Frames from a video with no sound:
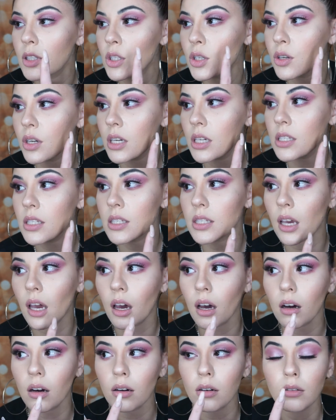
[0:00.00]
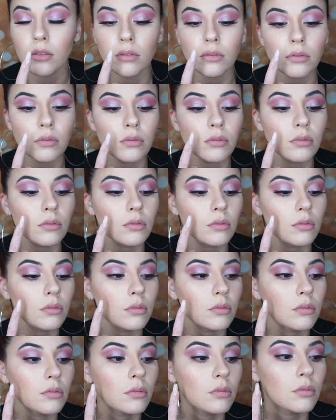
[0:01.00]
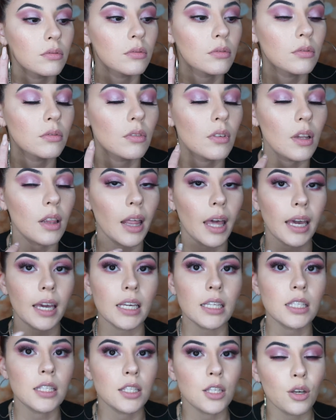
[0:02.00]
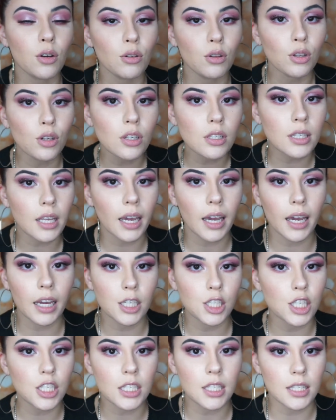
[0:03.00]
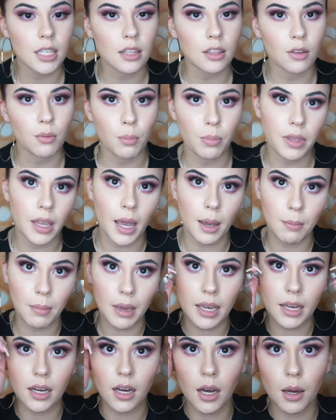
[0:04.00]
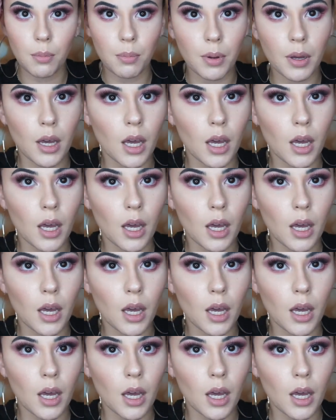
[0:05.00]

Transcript: you can tell like it still looks like I just did the damn makeup.